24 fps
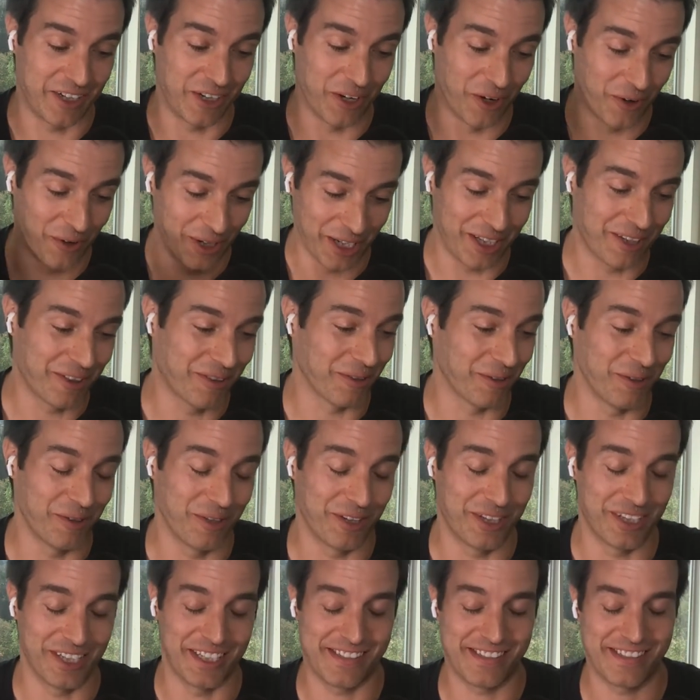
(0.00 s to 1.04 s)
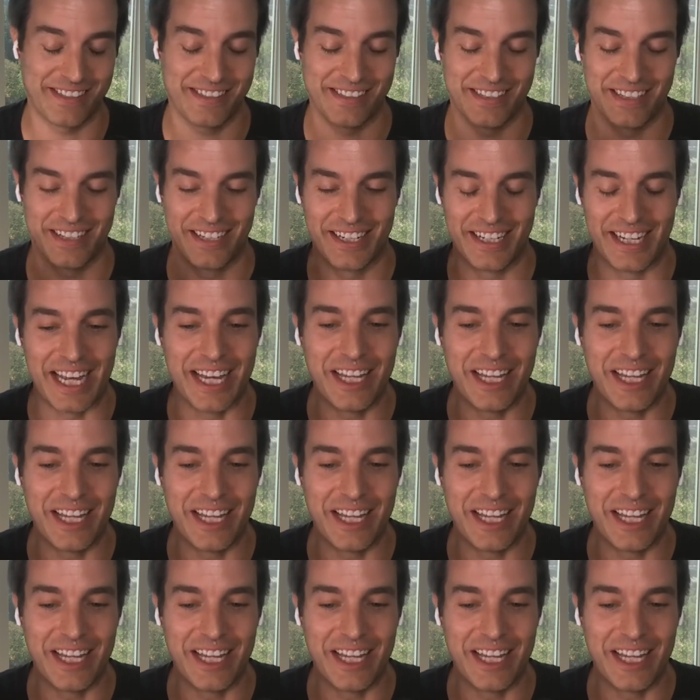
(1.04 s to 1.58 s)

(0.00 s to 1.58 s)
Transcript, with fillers: going through this